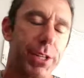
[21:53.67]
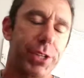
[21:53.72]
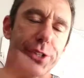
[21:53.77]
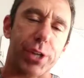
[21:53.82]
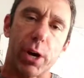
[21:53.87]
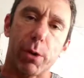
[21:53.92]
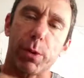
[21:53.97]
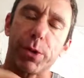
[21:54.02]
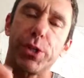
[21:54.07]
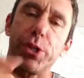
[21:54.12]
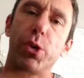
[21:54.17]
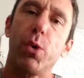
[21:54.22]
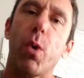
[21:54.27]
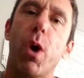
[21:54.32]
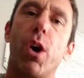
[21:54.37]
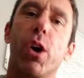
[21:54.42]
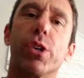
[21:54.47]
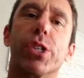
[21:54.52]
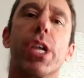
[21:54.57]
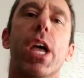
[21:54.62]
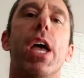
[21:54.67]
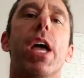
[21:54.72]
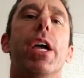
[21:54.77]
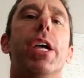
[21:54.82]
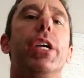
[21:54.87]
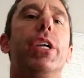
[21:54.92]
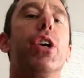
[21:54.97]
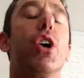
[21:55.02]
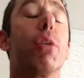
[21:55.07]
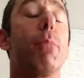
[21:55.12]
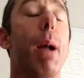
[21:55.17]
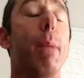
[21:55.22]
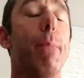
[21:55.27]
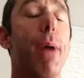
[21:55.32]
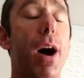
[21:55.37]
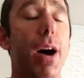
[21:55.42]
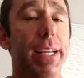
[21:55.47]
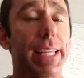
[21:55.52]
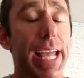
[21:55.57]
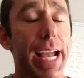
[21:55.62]
That's star with two R's. You can go to my
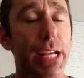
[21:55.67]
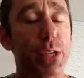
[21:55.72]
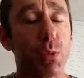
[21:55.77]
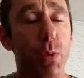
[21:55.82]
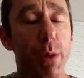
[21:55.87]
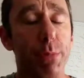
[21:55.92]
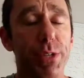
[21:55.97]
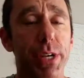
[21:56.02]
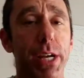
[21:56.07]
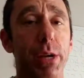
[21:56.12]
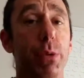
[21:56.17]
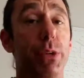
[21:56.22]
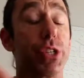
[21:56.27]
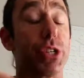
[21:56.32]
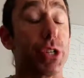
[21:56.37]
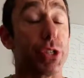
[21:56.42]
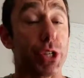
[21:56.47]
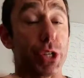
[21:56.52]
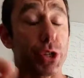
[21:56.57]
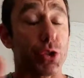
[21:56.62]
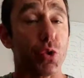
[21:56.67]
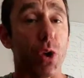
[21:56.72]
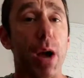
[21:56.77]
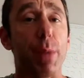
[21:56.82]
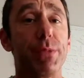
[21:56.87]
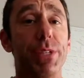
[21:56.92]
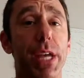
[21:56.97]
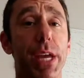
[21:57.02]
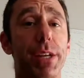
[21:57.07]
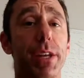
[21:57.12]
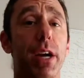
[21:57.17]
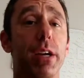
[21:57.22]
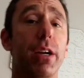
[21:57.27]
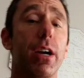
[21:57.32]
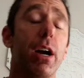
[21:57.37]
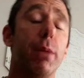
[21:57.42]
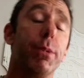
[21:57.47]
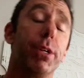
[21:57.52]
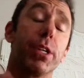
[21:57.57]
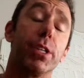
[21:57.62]
podcast website, which is
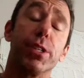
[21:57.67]
thedropset.com.